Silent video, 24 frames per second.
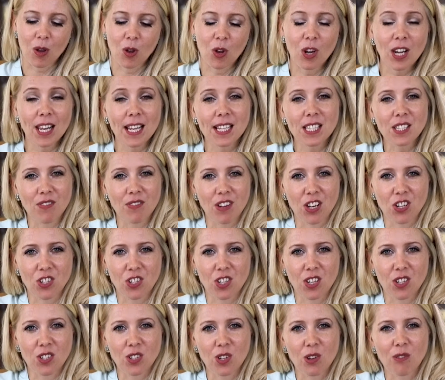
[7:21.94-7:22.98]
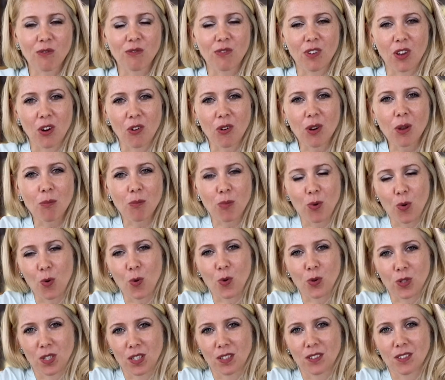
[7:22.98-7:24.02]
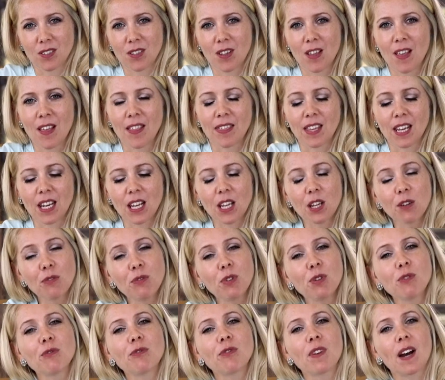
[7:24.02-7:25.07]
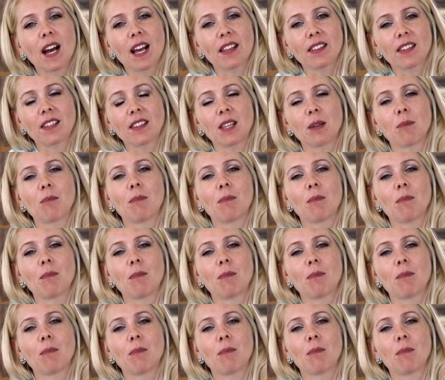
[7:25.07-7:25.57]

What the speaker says: early intervention is so very important that if you find that there